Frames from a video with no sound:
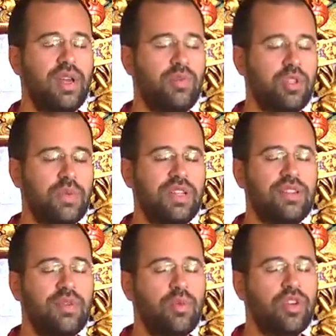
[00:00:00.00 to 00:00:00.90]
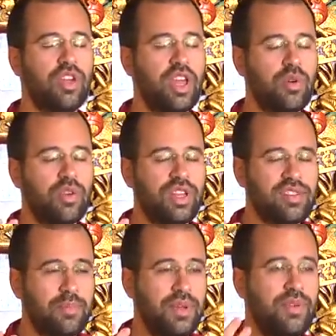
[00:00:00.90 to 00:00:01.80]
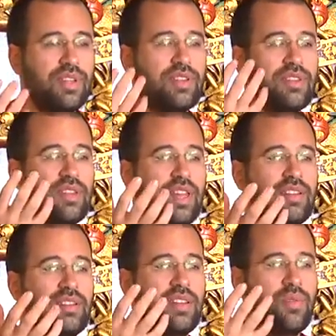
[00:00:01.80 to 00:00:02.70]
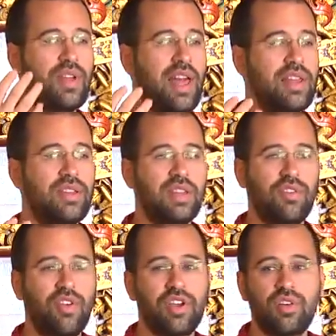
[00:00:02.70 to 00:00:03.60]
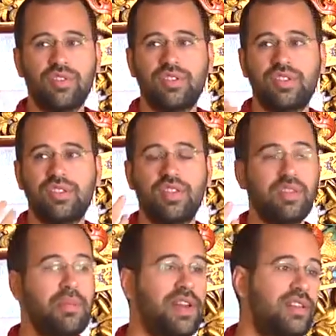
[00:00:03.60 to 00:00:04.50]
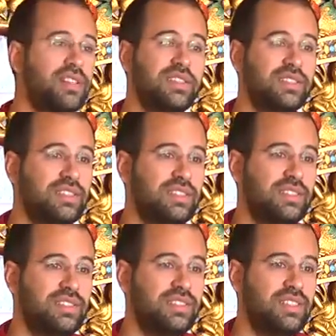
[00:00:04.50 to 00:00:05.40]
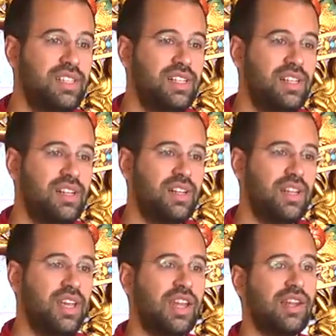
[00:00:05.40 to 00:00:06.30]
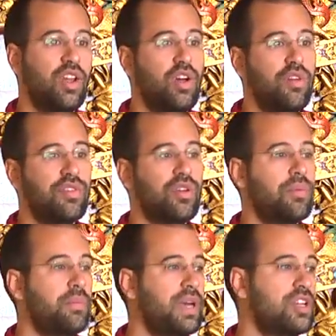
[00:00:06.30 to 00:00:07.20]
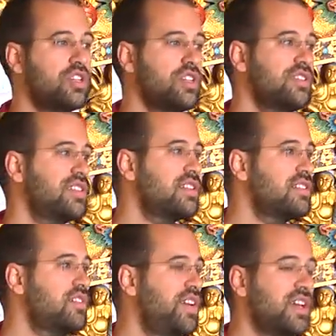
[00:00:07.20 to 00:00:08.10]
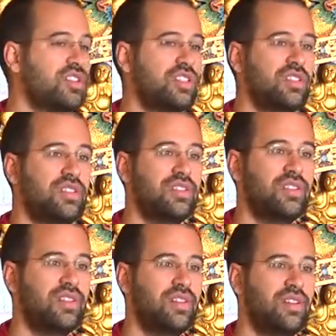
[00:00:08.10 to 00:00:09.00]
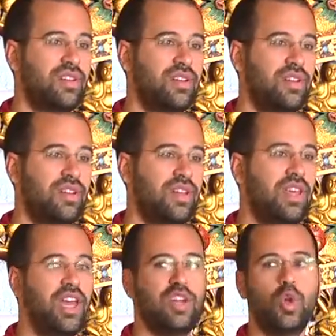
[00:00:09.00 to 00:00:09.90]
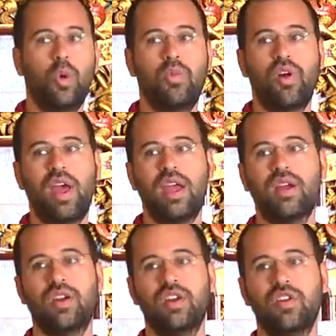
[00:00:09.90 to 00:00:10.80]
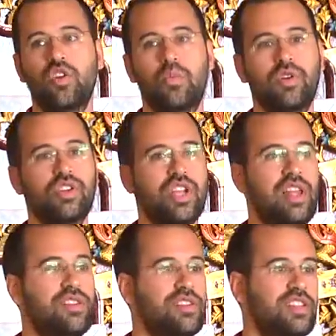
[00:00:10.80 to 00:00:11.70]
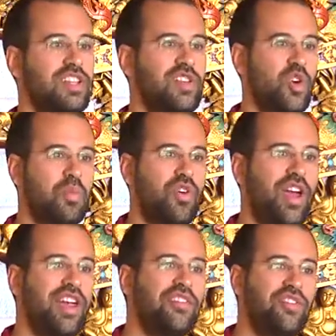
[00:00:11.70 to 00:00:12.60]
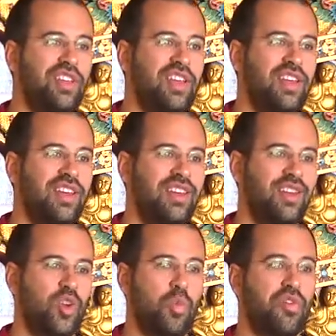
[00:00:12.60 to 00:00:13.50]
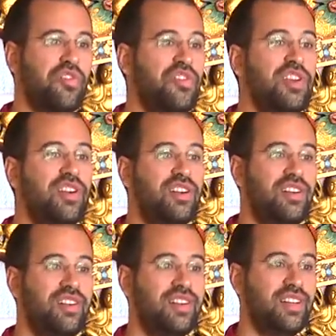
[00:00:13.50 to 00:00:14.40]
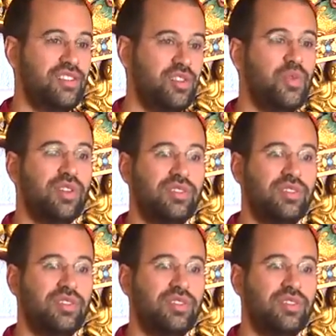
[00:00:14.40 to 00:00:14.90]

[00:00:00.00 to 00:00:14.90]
which means he could experience and see reality in a very consistent manner. He had love, compassion, satisfaction. He had no more anger, no more jealousy, no more envy, no more fear, and so on.